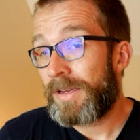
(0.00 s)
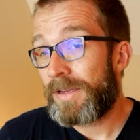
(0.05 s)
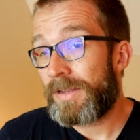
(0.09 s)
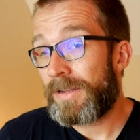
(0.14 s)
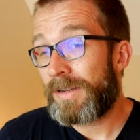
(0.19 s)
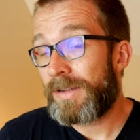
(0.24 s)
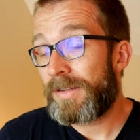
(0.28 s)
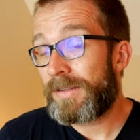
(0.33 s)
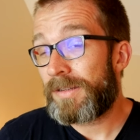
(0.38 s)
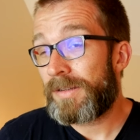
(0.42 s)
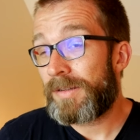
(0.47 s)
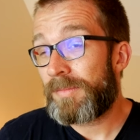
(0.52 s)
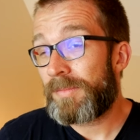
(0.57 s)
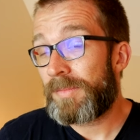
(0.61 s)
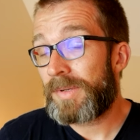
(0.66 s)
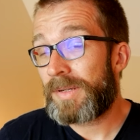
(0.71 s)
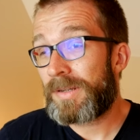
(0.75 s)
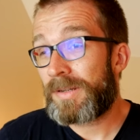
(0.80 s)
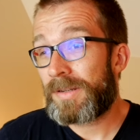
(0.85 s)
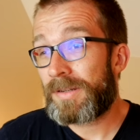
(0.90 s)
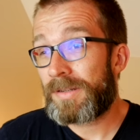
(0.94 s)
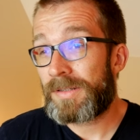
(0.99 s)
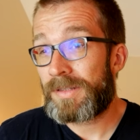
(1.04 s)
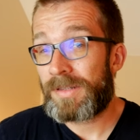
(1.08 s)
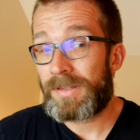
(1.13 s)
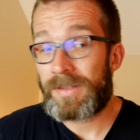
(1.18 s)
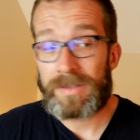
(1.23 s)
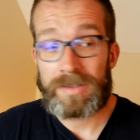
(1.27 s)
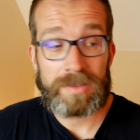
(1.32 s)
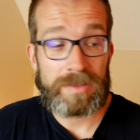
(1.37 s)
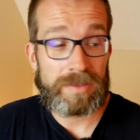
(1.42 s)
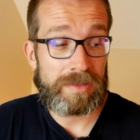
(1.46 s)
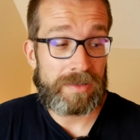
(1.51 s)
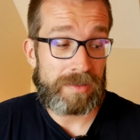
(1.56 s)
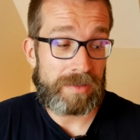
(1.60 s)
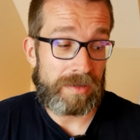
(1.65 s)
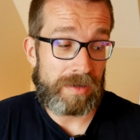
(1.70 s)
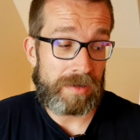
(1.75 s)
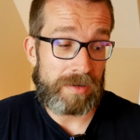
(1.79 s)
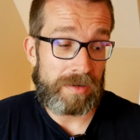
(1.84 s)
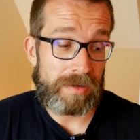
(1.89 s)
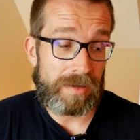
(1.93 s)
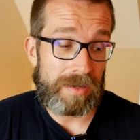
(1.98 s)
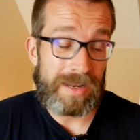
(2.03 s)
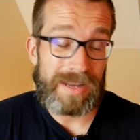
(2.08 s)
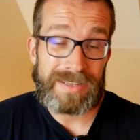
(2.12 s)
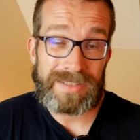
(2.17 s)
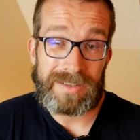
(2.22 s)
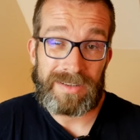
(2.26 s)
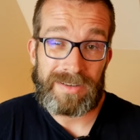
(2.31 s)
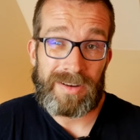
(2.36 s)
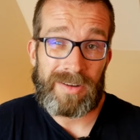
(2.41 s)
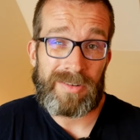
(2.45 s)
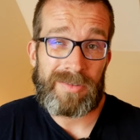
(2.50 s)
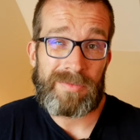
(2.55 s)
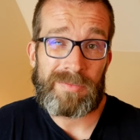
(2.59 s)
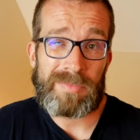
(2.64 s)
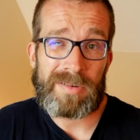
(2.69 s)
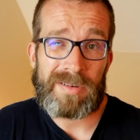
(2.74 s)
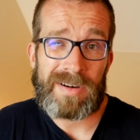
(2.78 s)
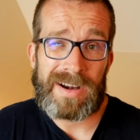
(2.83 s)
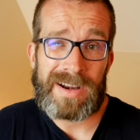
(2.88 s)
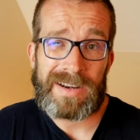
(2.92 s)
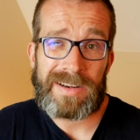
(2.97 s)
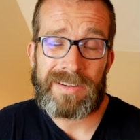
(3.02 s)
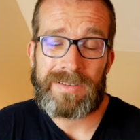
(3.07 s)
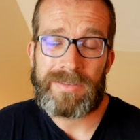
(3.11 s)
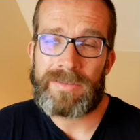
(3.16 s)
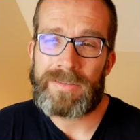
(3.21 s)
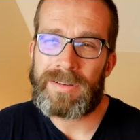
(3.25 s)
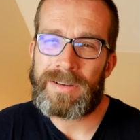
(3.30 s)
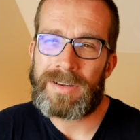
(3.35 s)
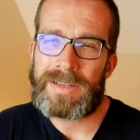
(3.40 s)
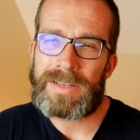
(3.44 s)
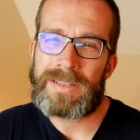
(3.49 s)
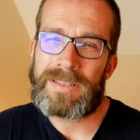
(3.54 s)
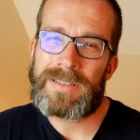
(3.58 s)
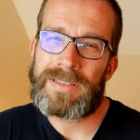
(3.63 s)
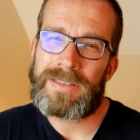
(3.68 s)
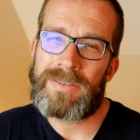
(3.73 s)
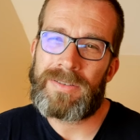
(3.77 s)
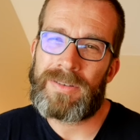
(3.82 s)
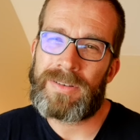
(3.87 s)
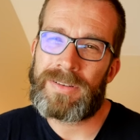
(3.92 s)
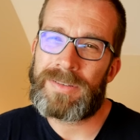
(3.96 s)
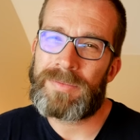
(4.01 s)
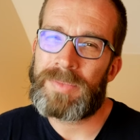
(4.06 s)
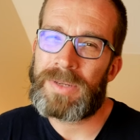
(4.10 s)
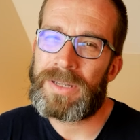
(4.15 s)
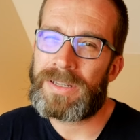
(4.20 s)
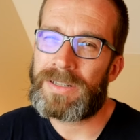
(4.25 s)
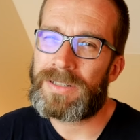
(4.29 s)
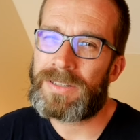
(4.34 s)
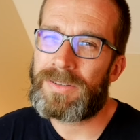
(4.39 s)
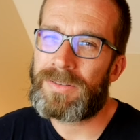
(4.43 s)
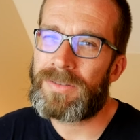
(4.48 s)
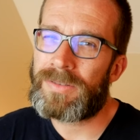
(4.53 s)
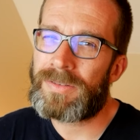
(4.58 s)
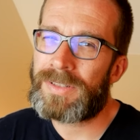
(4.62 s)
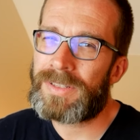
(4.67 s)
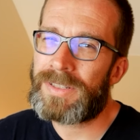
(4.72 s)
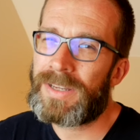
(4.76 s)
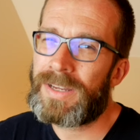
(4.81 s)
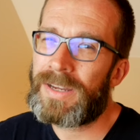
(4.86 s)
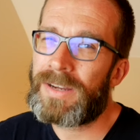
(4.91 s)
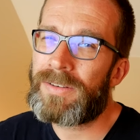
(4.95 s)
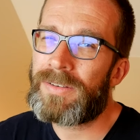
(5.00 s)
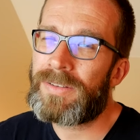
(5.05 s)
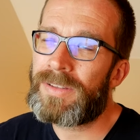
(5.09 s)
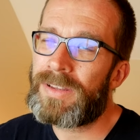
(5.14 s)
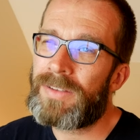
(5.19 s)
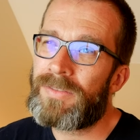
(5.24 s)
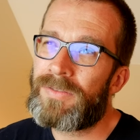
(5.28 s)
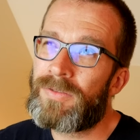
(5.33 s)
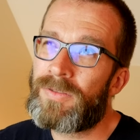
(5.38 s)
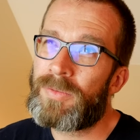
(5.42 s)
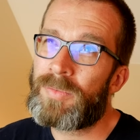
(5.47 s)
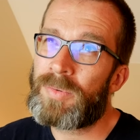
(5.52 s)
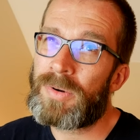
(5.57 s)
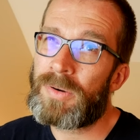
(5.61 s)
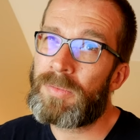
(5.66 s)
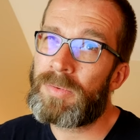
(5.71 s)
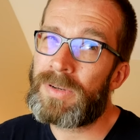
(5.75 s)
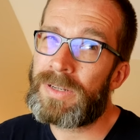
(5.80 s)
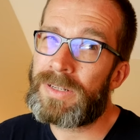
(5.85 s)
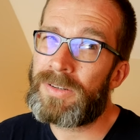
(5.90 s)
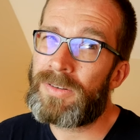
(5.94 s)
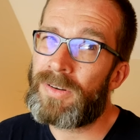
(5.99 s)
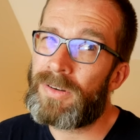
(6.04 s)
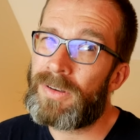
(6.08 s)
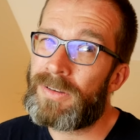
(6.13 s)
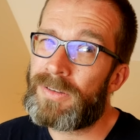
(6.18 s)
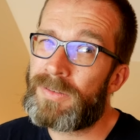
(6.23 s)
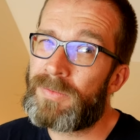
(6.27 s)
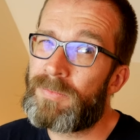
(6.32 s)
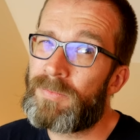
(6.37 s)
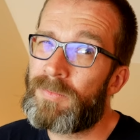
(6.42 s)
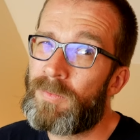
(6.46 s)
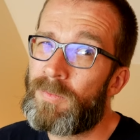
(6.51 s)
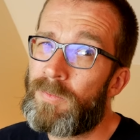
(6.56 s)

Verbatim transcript: Uh, because it's a lesser known brand or at least not as big as Corsair and therefore probably not as